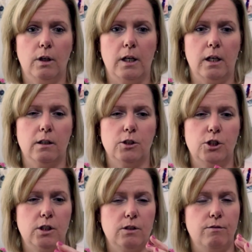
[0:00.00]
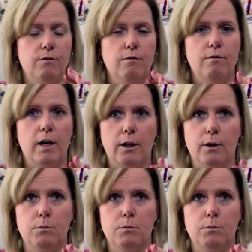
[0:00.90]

and she's very